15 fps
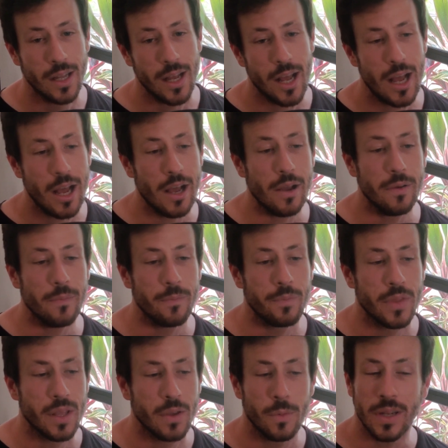Uh,
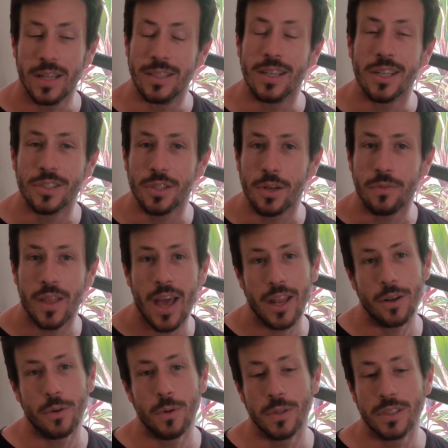we're going to dust off that
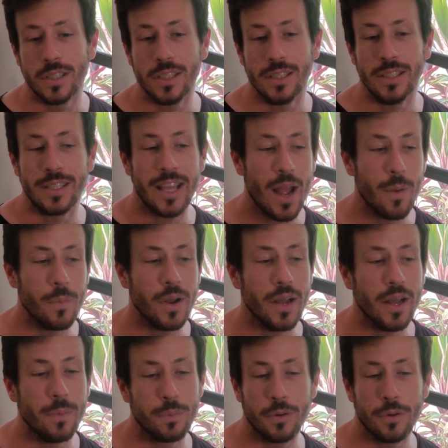haunted camera,